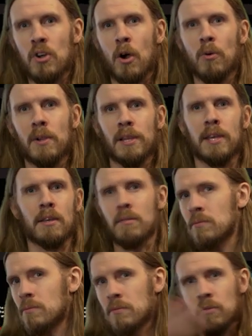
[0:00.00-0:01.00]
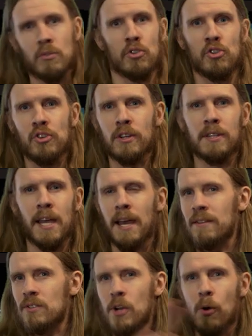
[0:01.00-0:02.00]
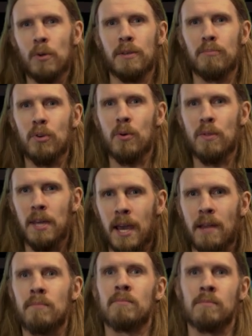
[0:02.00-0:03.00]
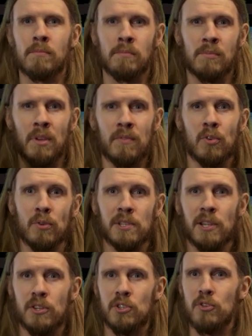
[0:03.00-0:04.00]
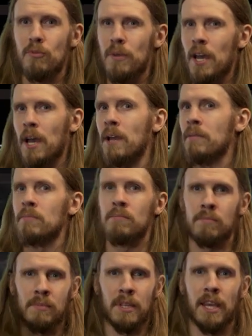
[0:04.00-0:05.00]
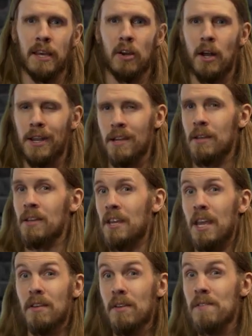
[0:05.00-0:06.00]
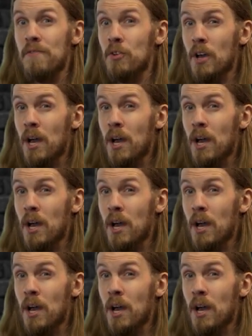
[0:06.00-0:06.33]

totally shook that, totally broke that you're a Sludge Doom guy, get on it. And even if you're